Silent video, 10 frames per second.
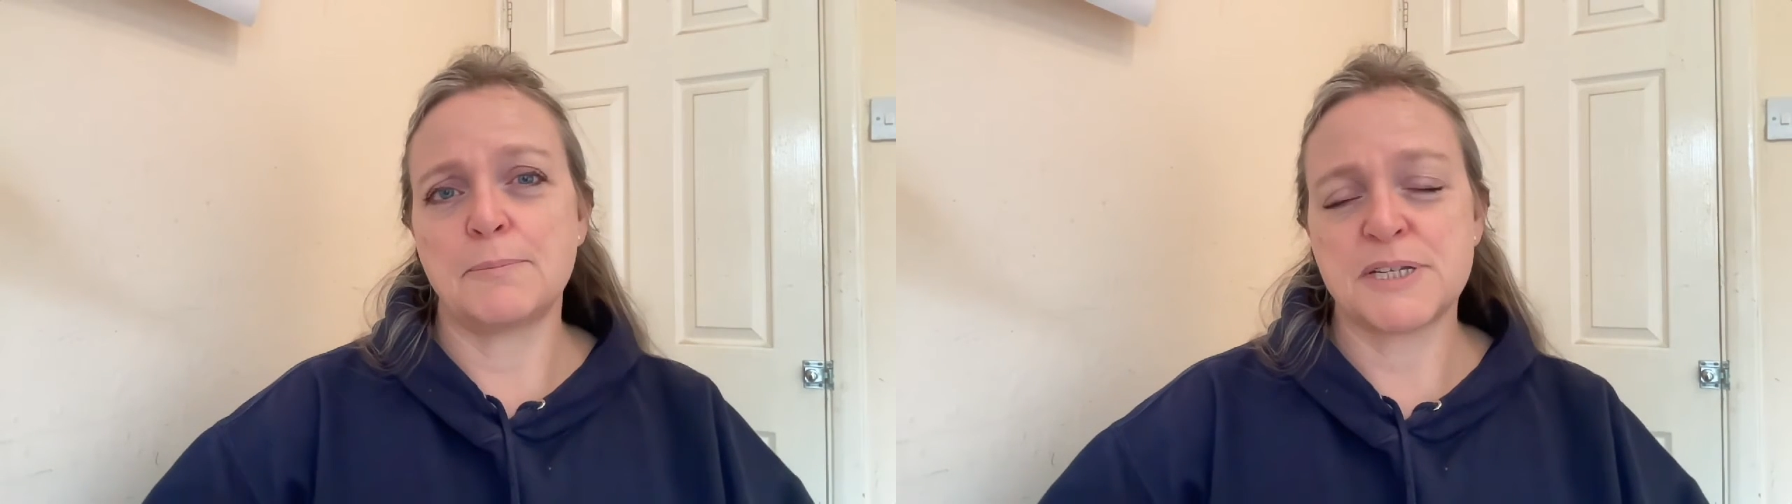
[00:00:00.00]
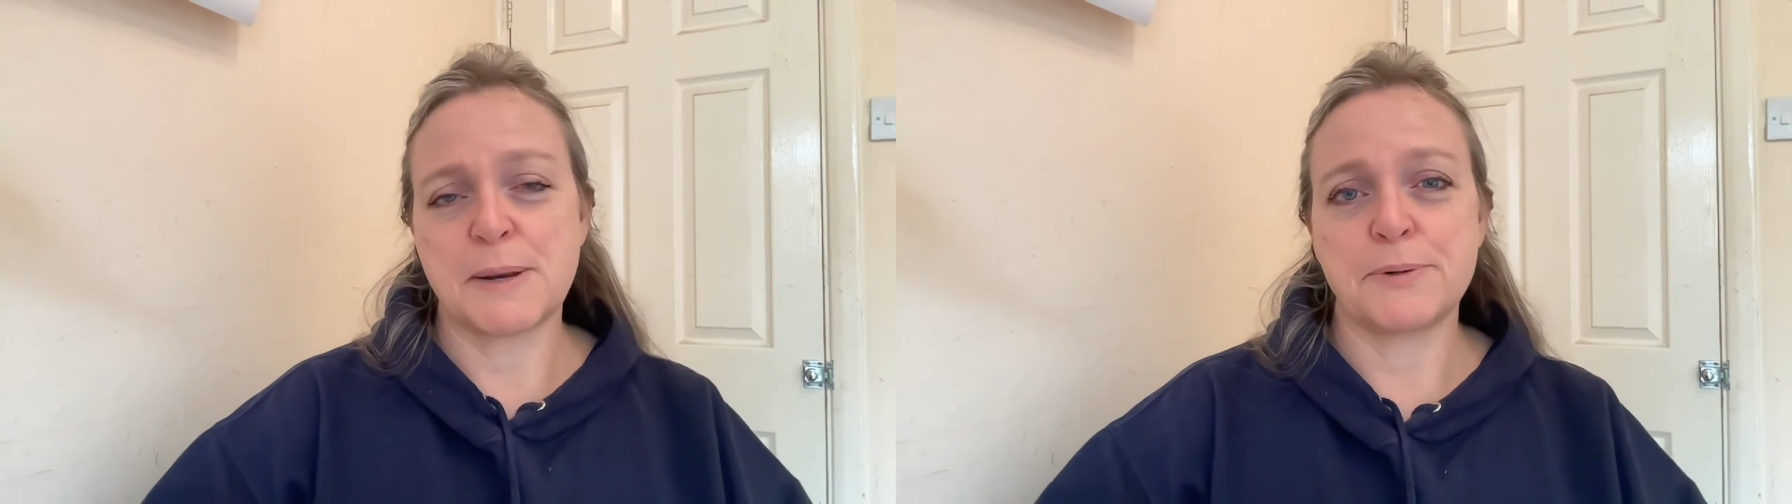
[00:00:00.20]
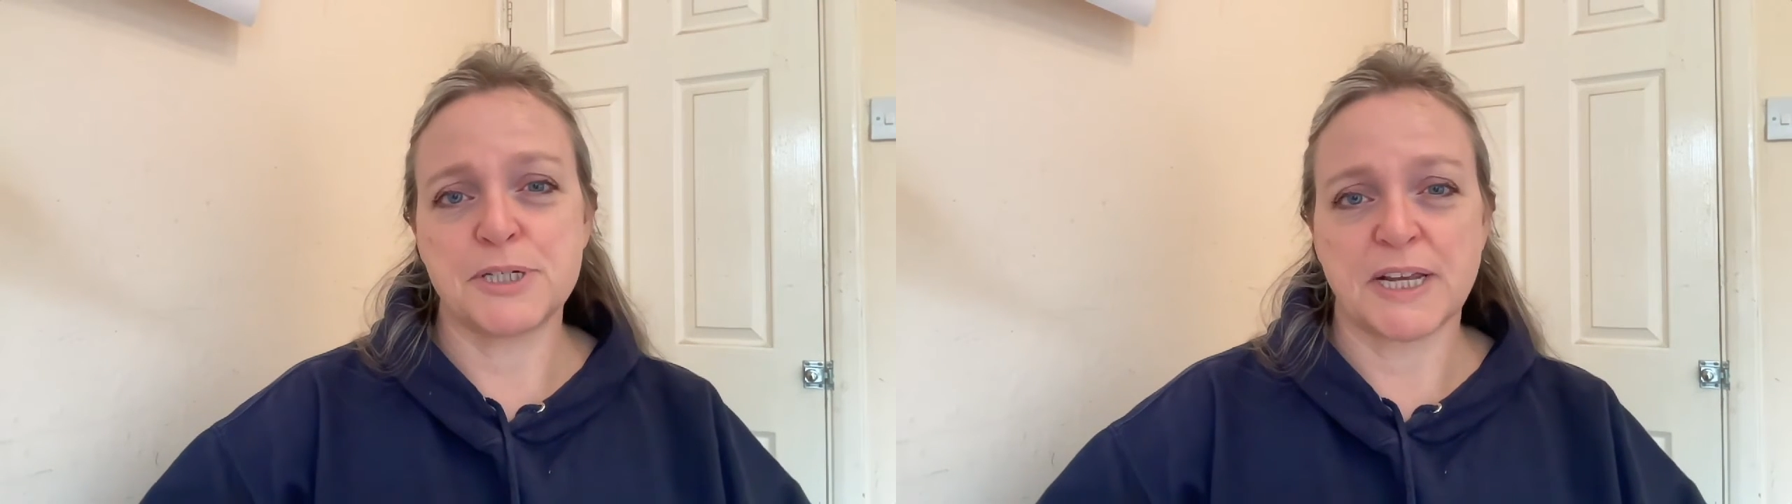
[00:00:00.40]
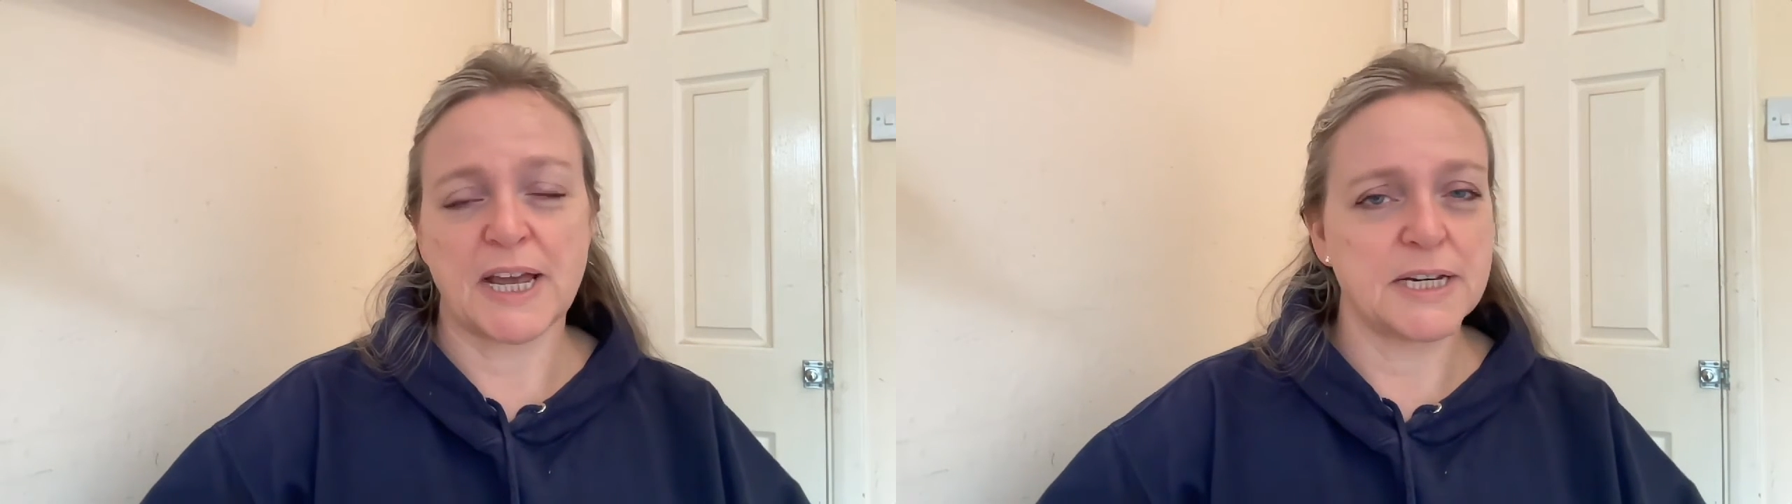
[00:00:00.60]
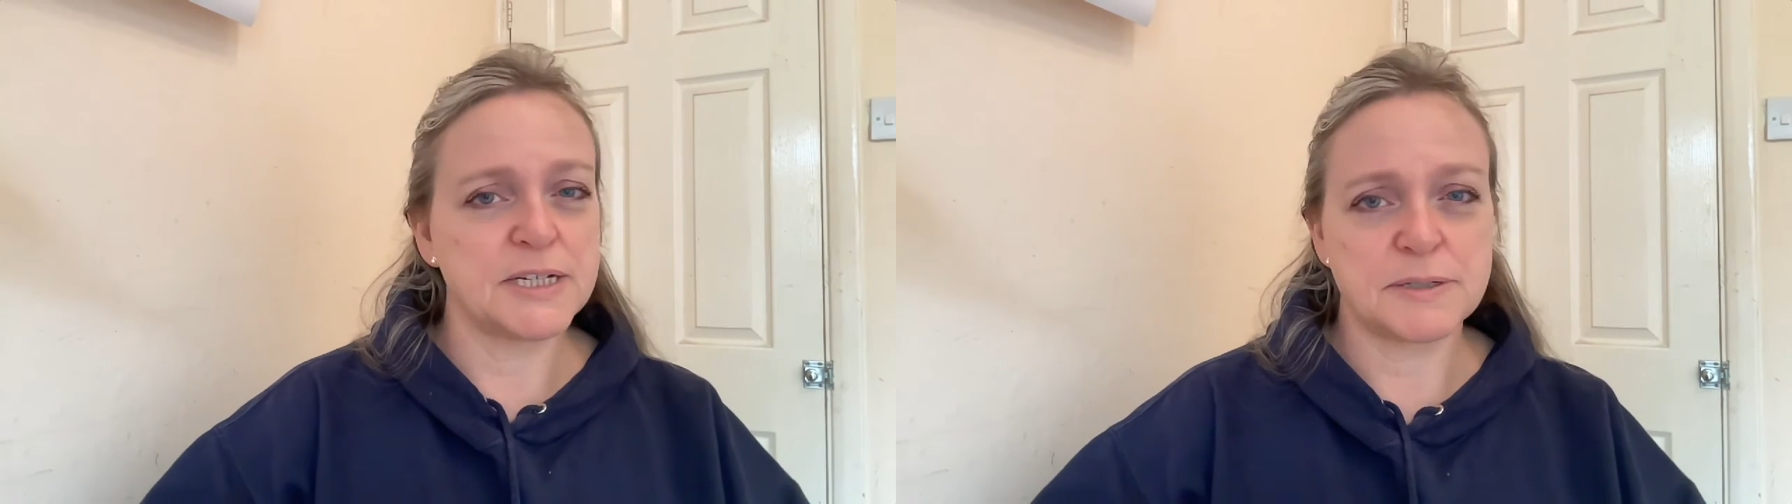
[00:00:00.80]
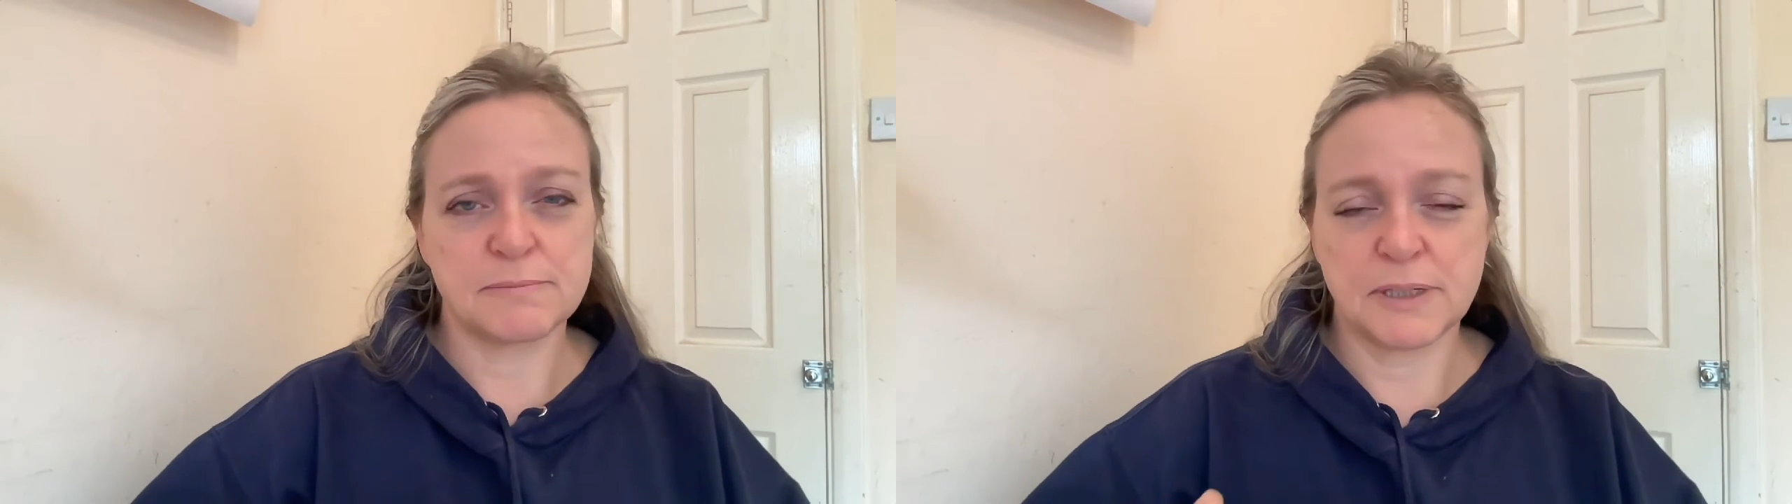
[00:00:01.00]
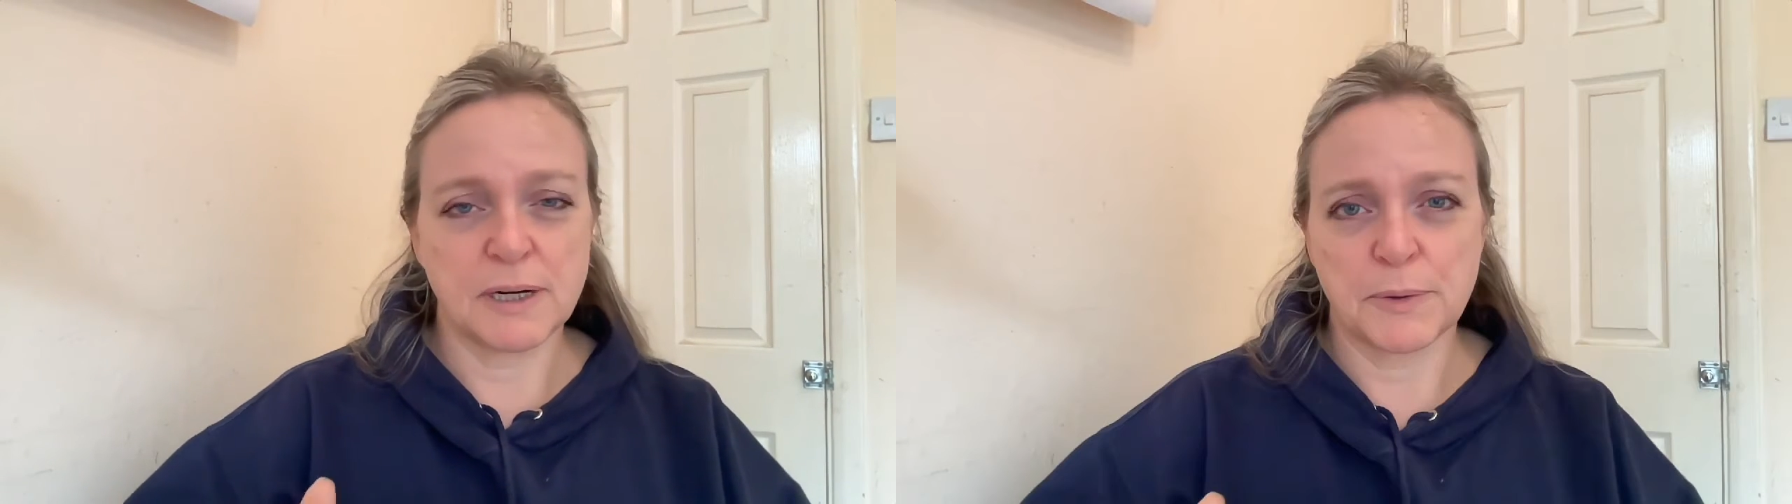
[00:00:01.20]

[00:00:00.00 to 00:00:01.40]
temperature gauge, you know,